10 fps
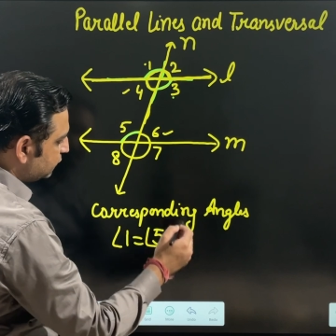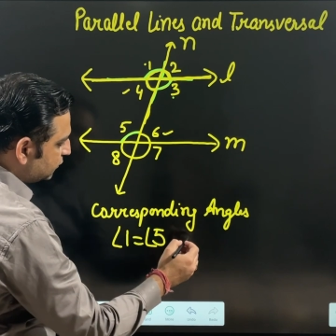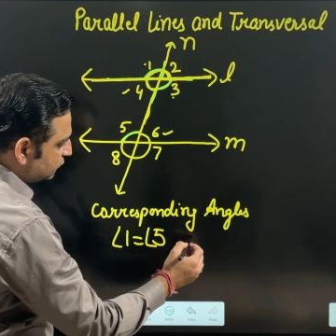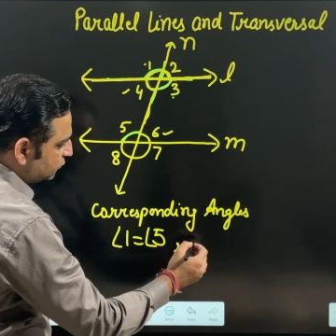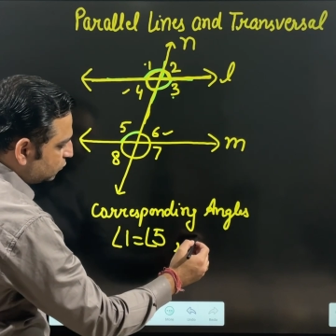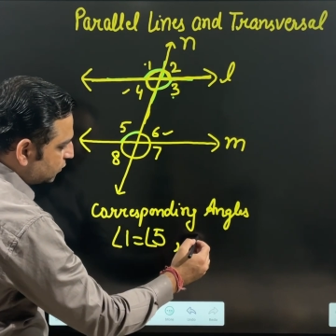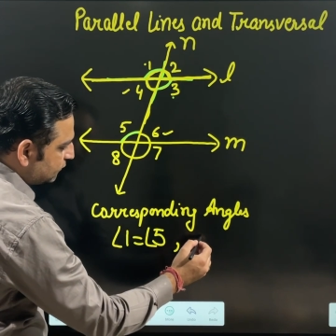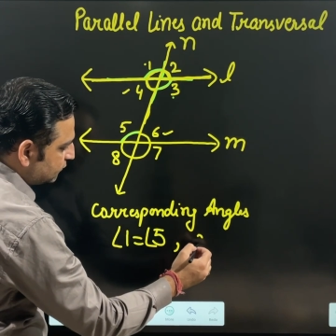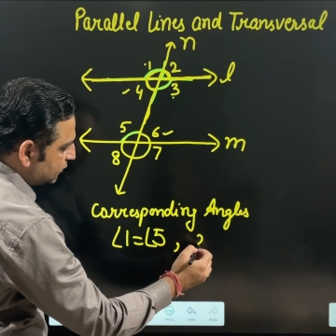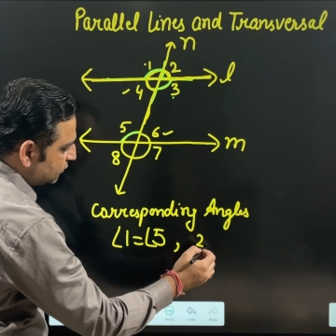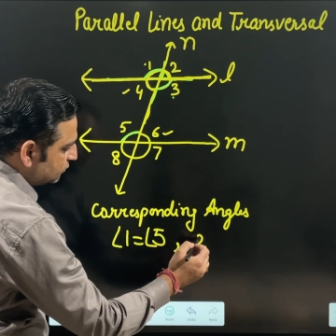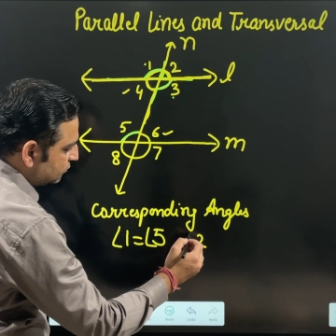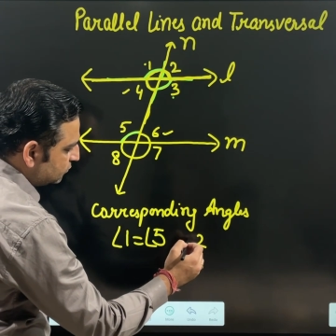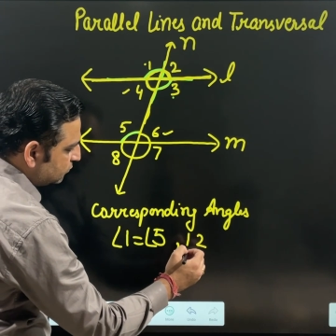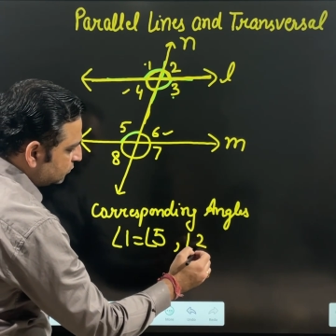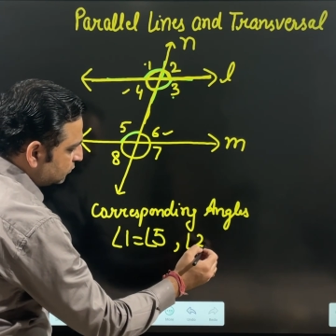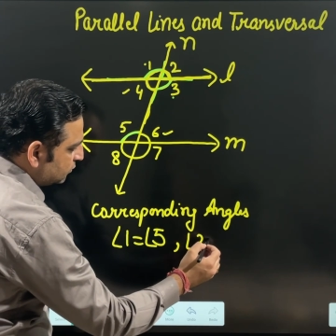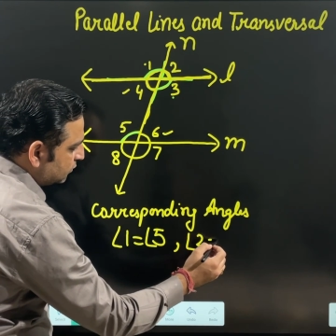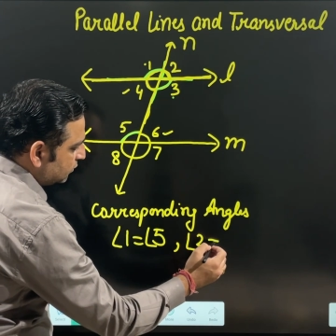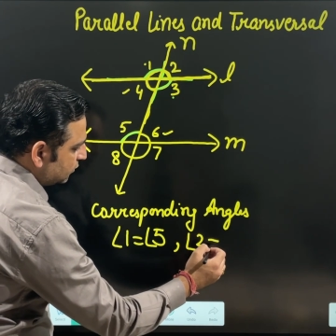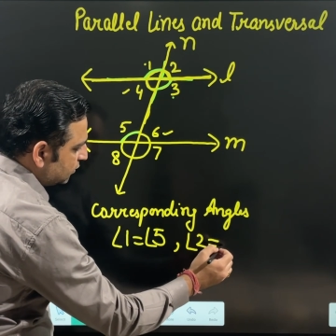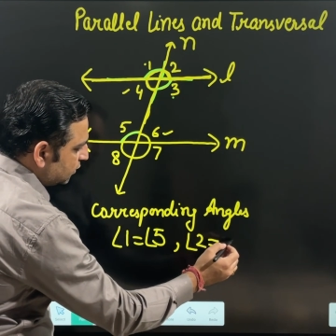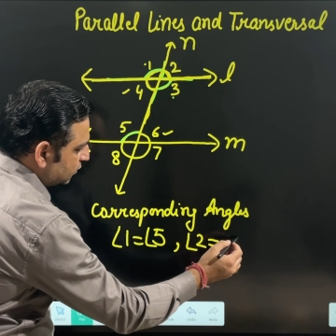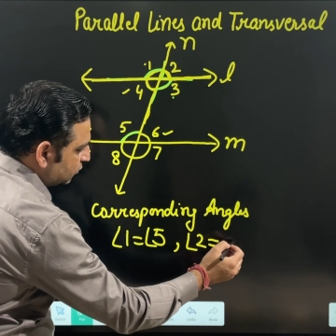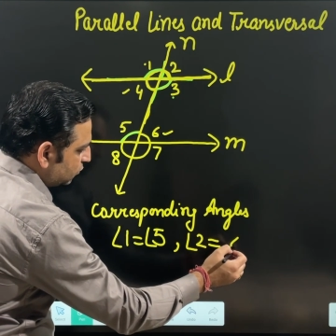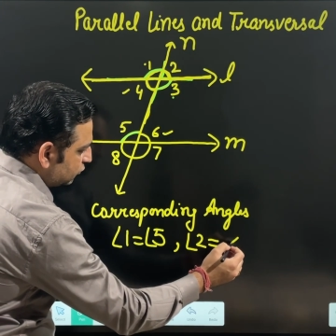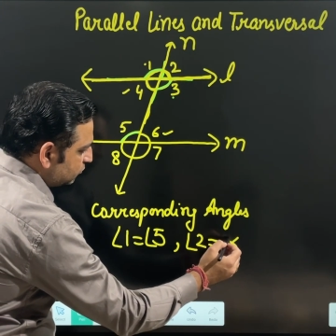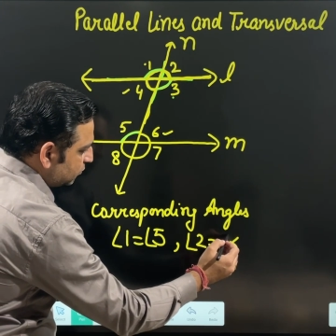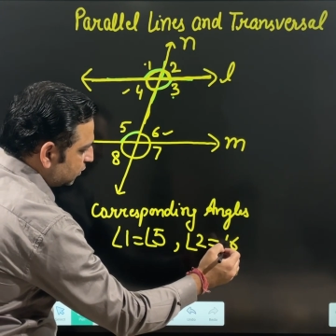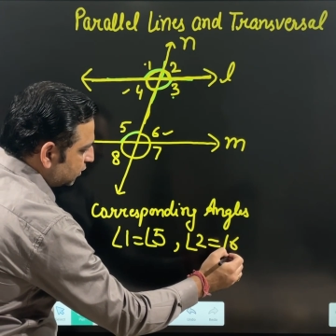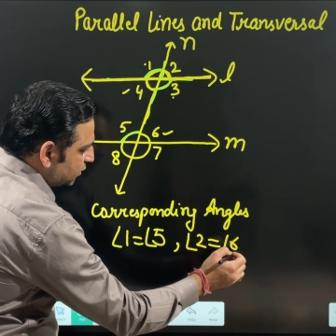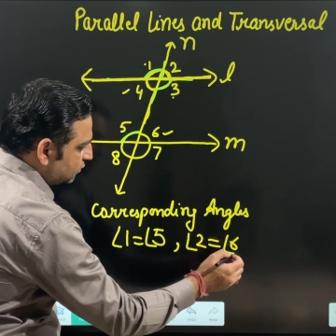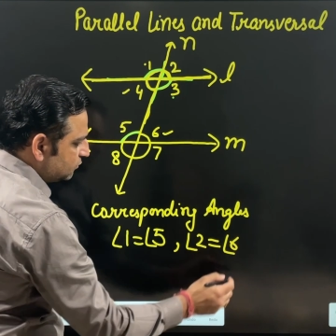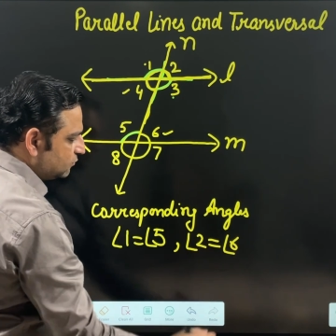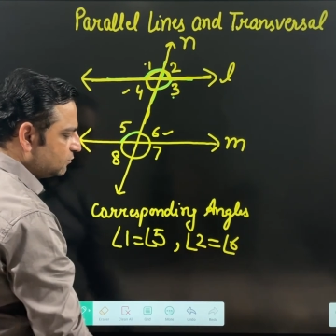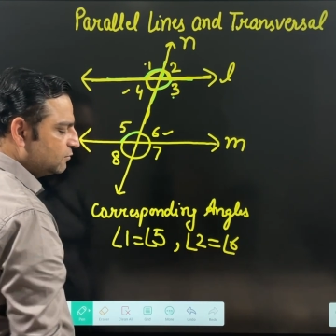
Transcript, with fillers: and 6 you can see they are corresponding angles